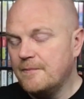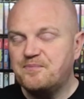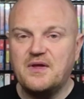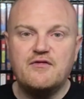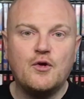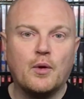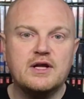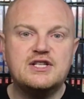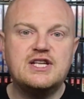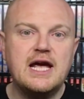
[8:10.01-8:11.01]
If you want to
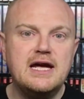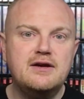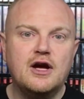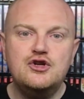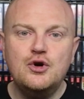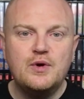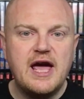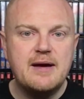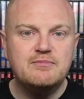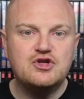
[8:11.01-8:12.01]
see new
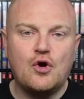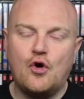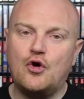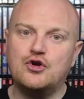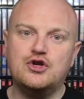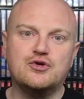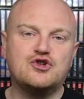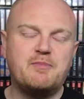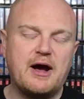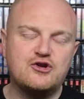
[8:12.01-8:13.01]
games on your
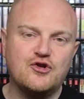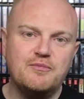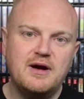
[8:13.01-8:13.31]
Spectrum,